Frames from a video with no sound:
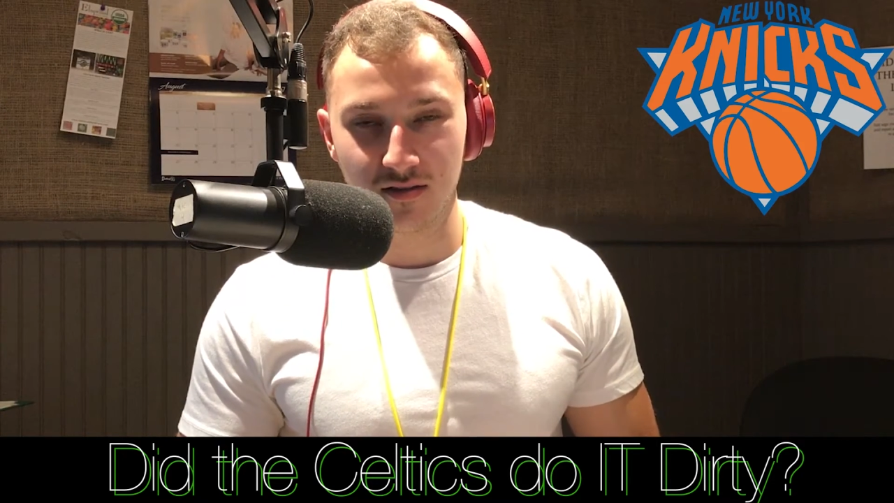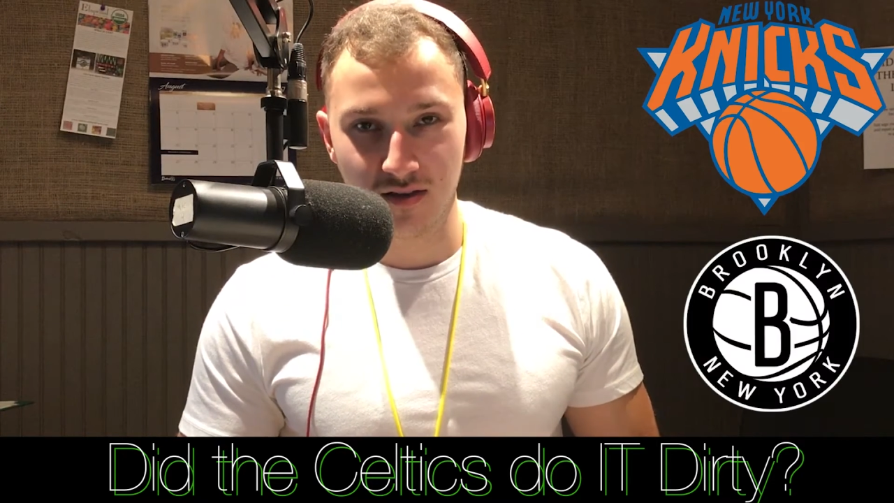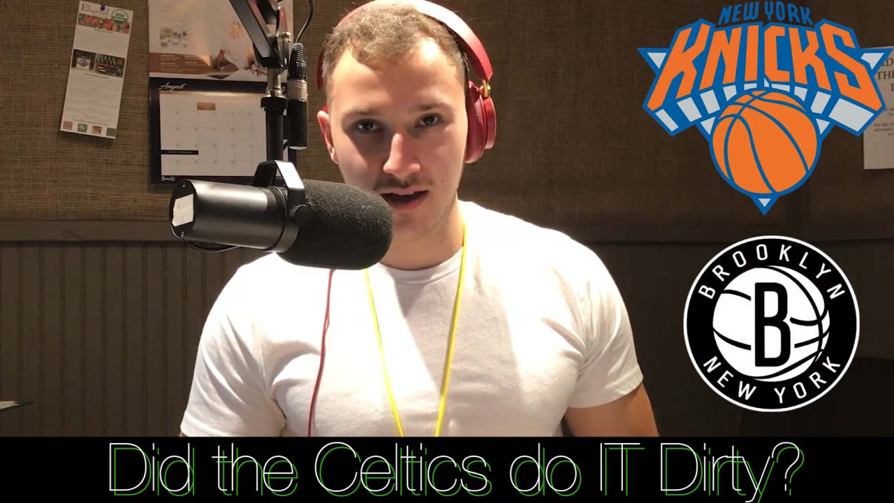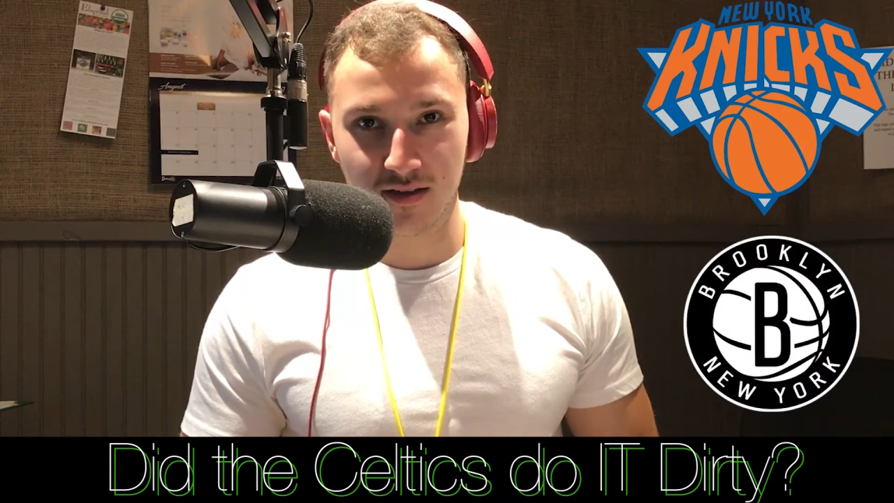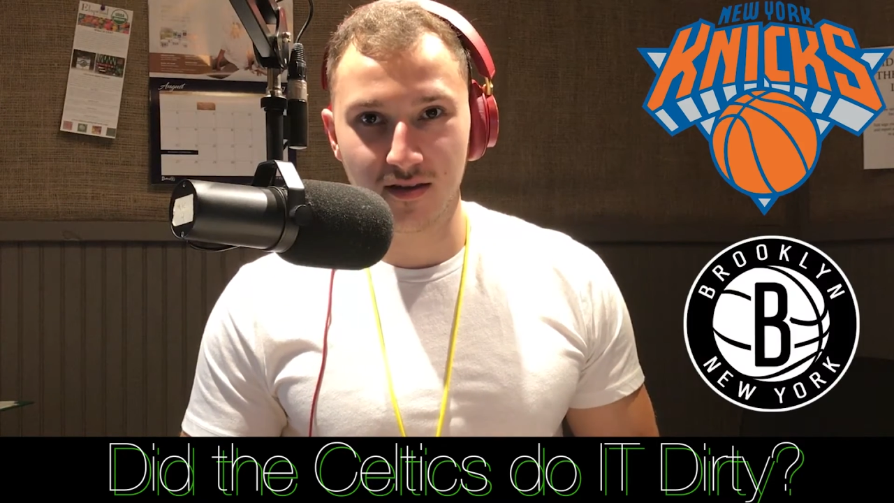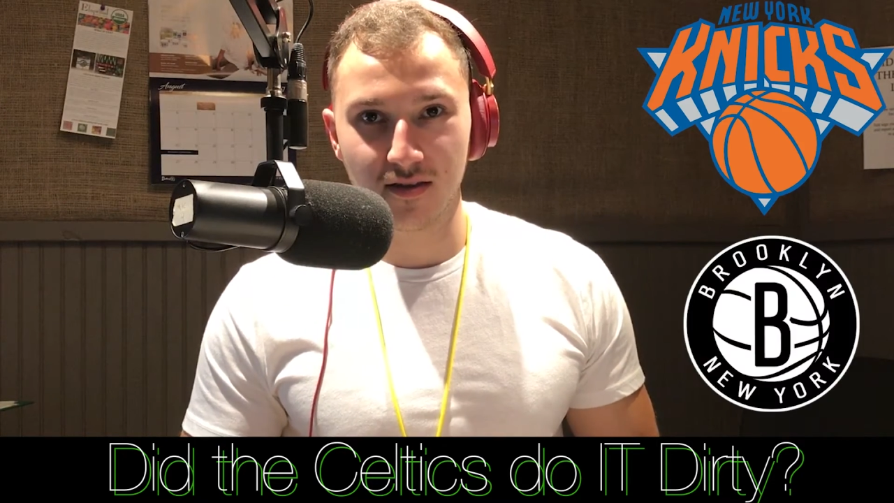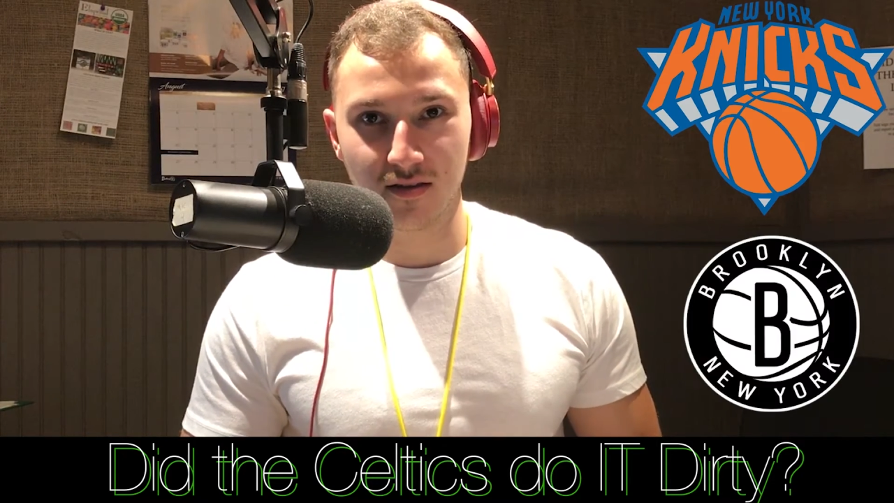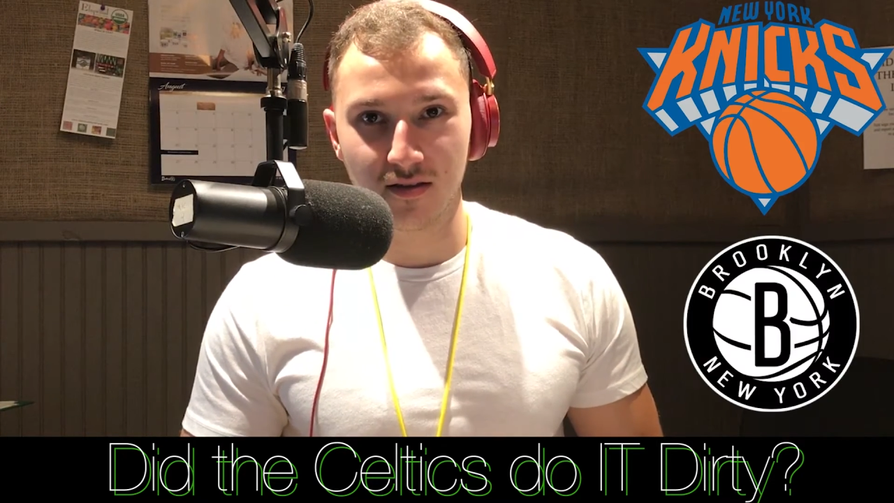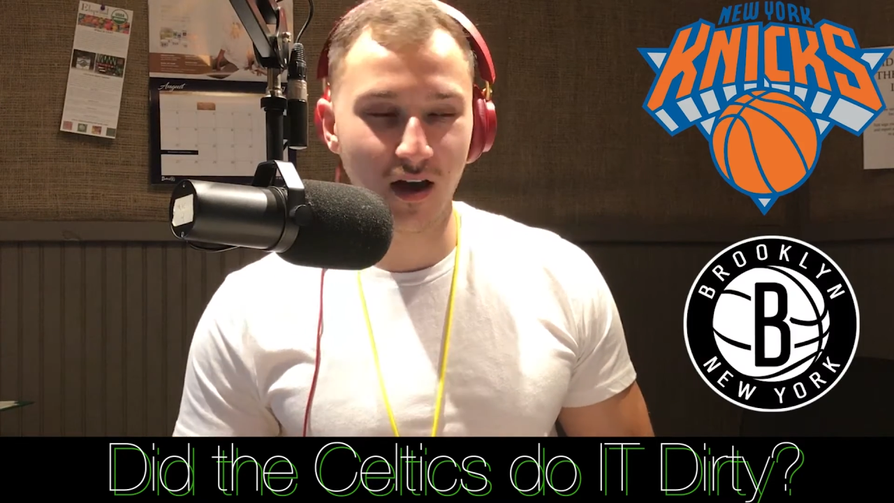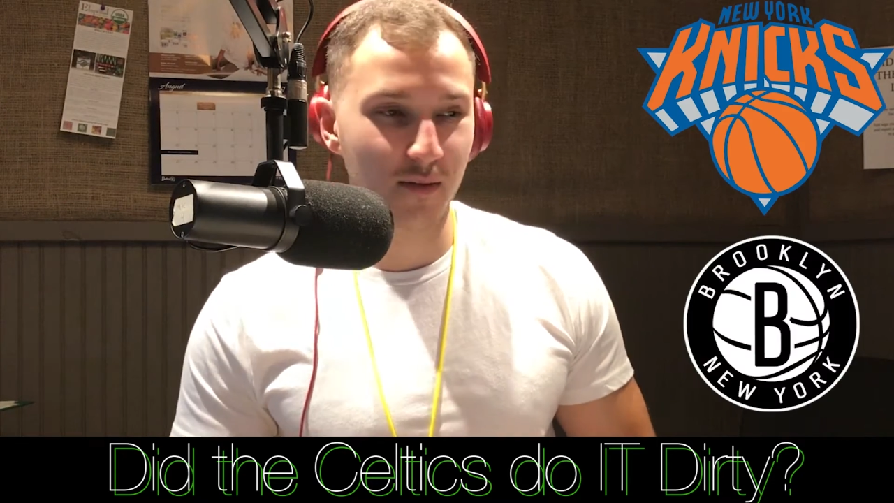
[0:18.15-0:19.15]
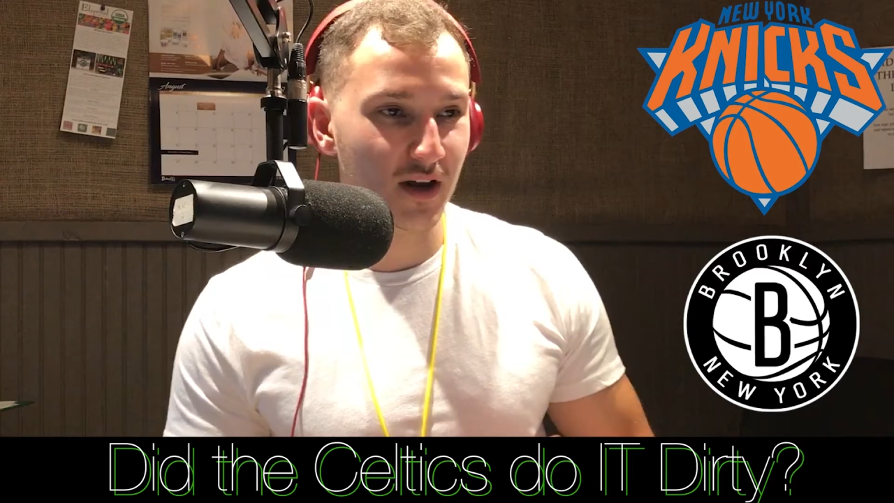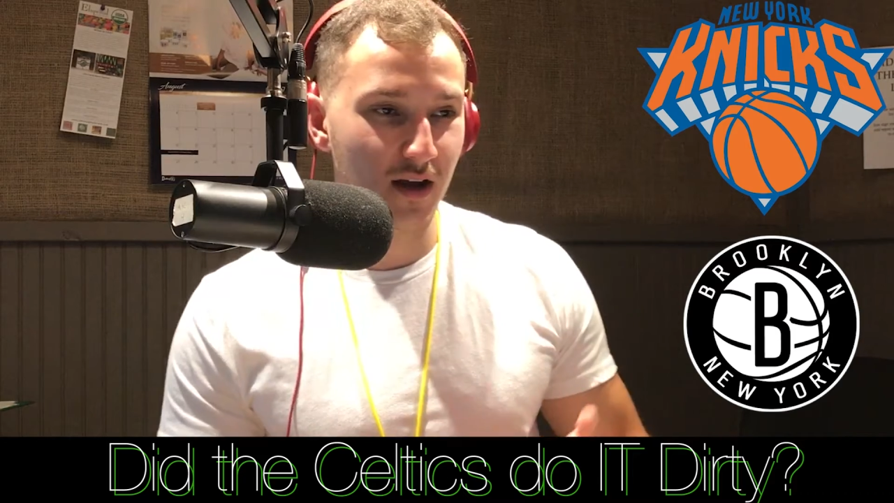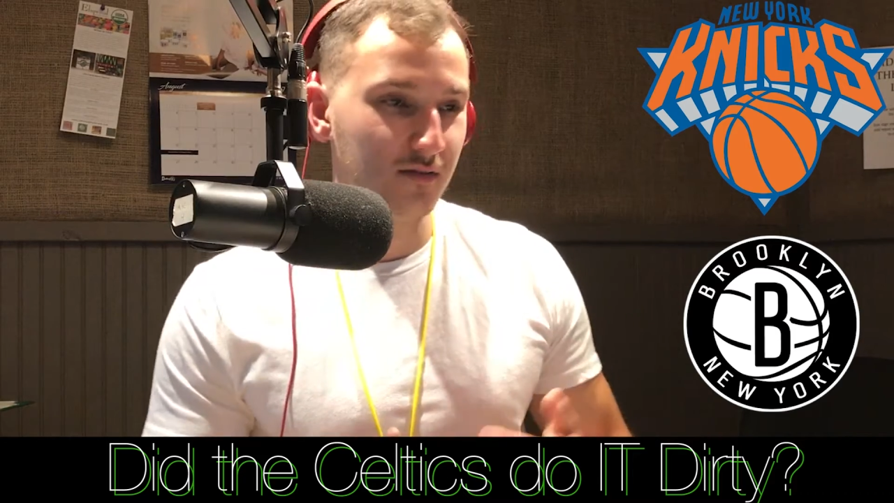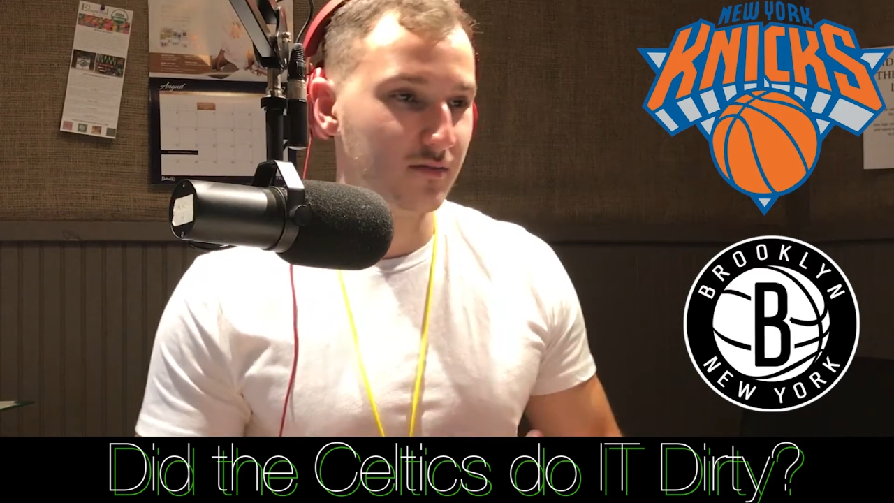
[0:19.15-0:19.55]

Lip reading: Nets. I mean,